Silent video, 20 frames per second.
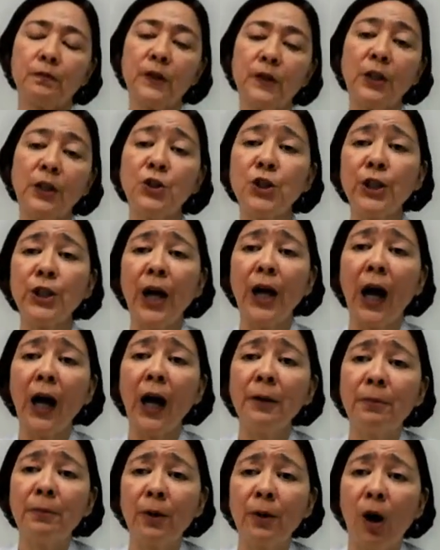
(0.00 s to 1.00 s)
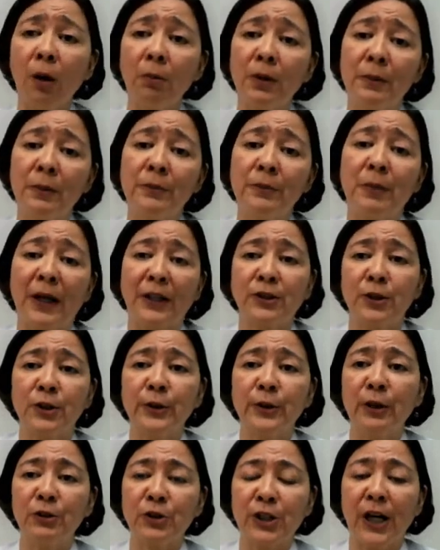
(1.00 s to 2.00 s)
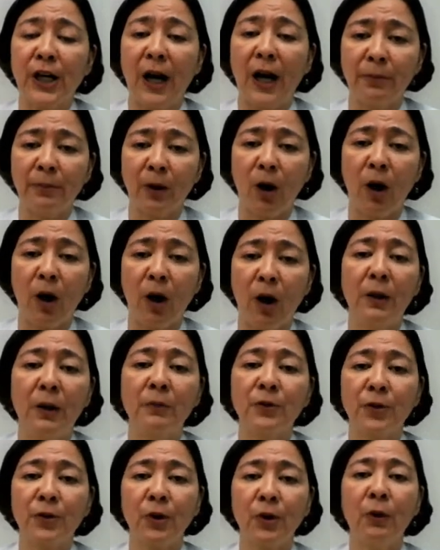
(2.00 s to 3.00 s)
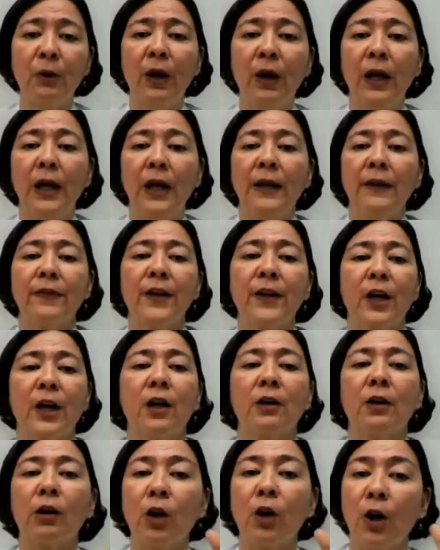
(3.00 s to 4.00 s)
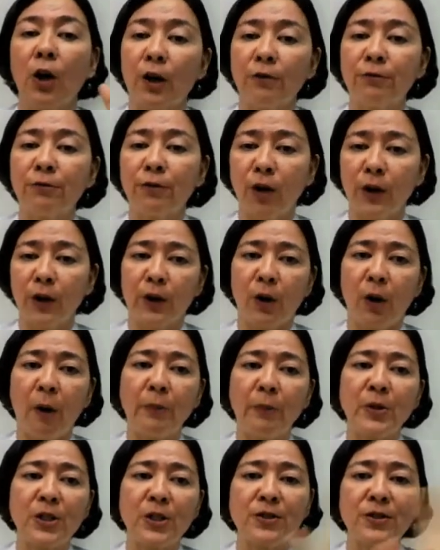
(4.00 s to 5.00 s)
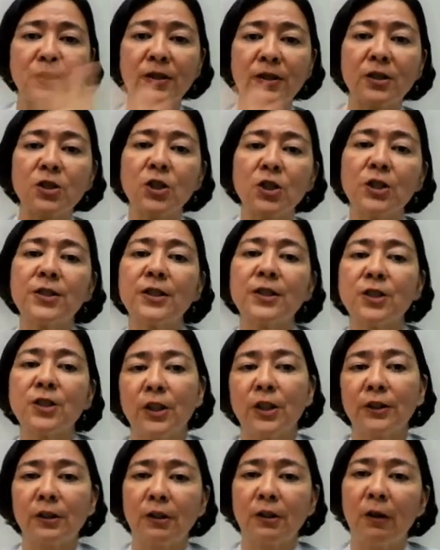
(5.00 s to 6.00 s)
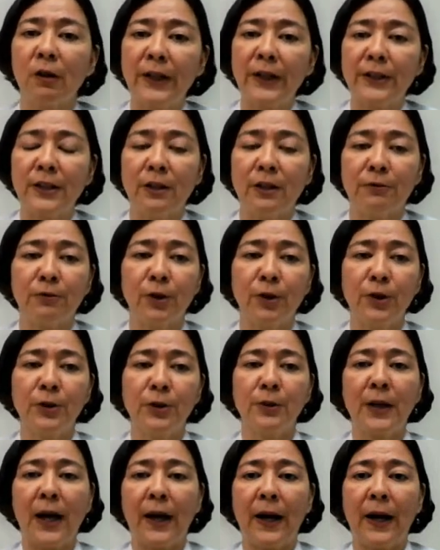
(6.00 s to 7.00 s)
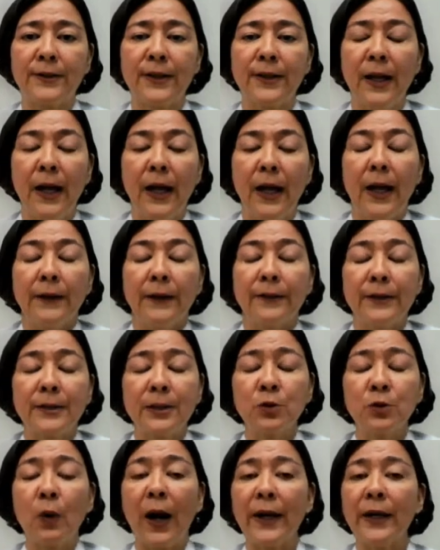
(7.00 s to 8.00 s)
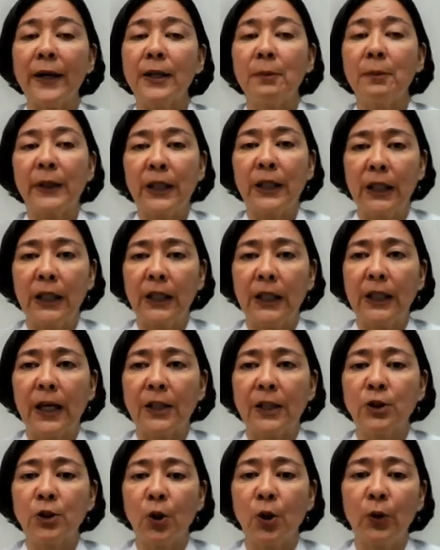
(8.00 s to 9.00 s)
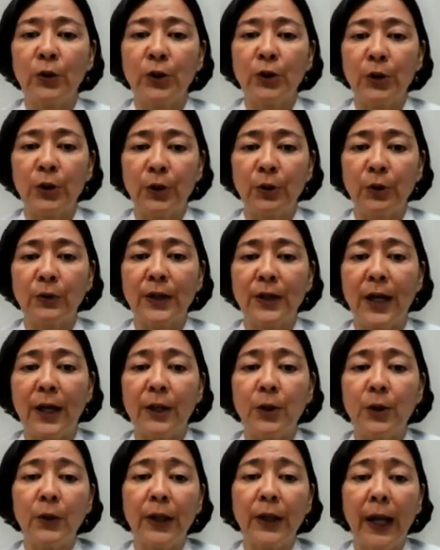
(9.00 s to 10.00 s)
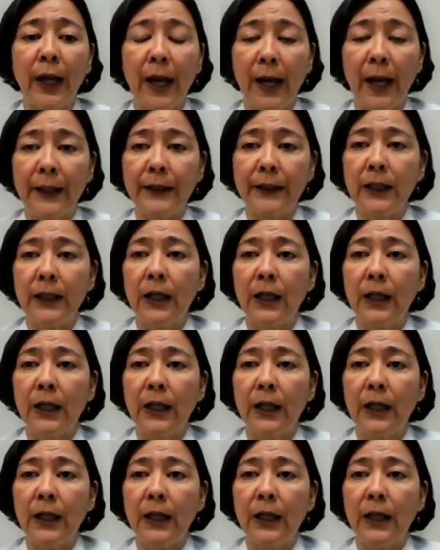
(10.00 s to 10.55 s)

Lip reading: GI problem, bacterial GI problem. So there are a lot of other options. This is just a general idea for you guys. This is why in the beginning I told you that you can